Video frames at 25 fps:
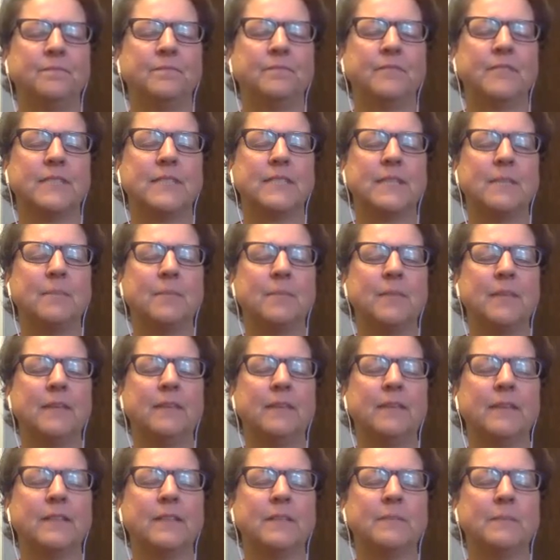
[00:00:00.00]
something
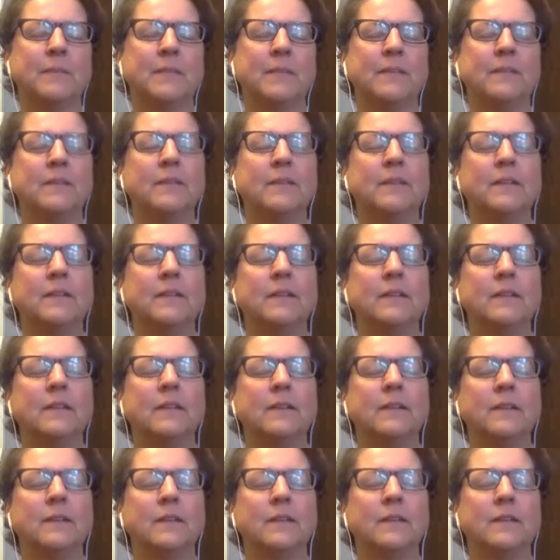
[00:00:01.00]
that's been
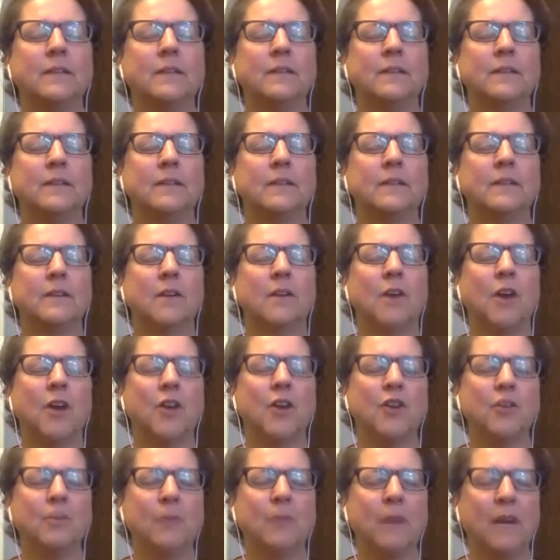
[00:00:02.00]
on
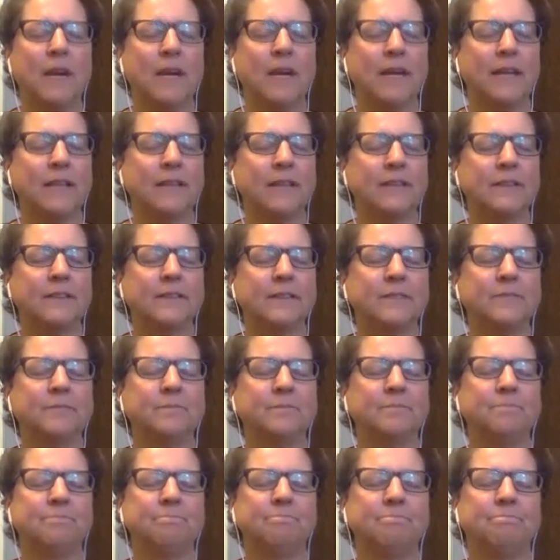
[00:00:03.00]
your mind,
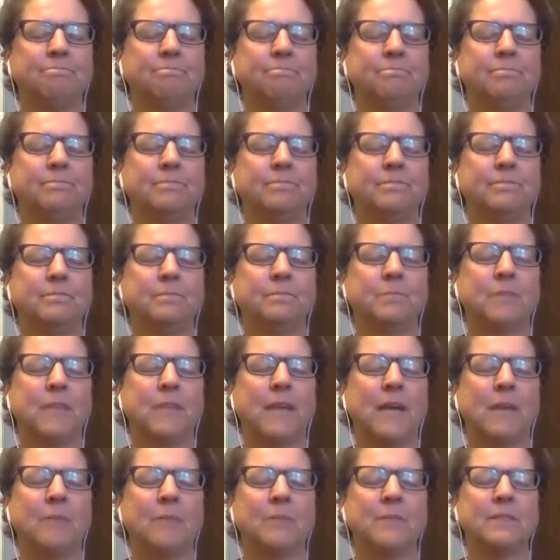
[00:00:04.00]

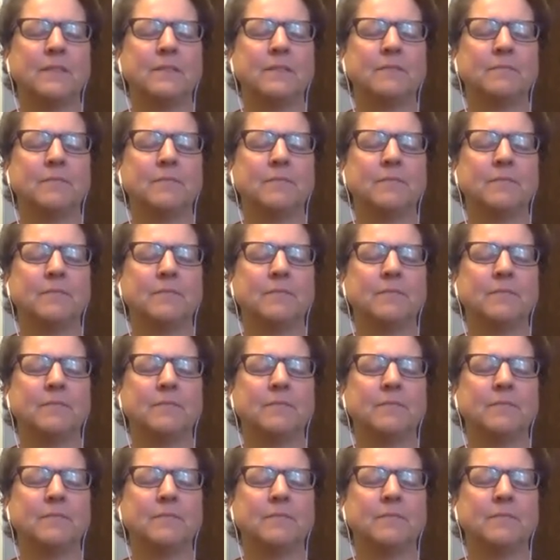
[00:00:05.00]
perhaps